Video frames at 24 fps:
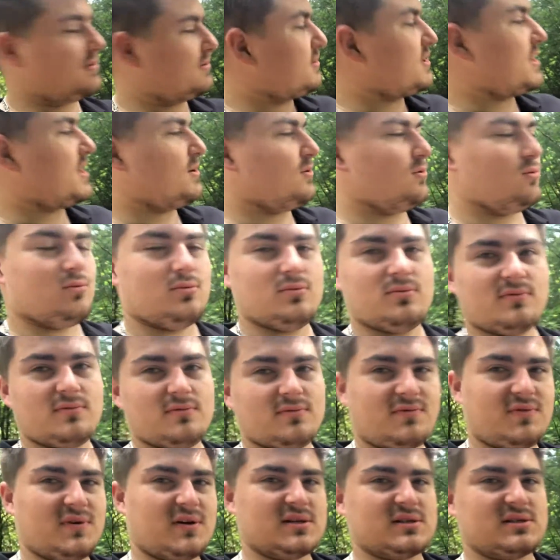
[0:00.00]
that will
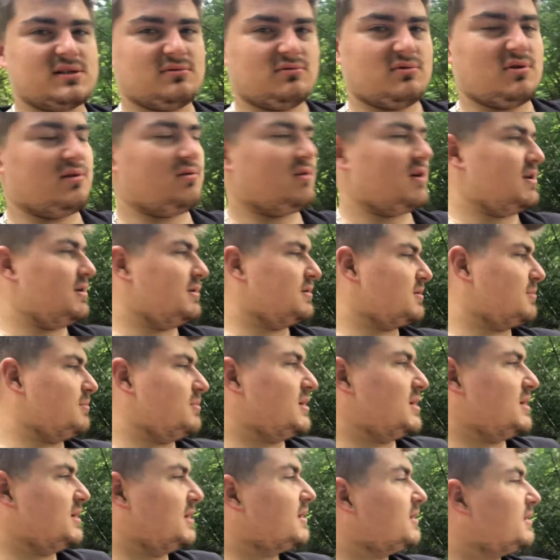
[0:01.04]
fix the rear end
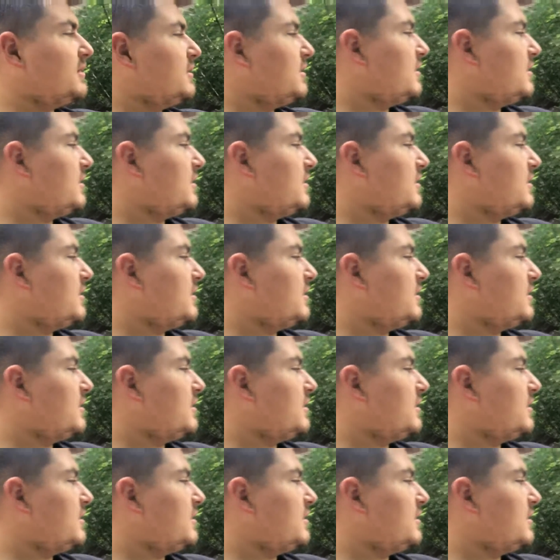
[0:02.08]
completely.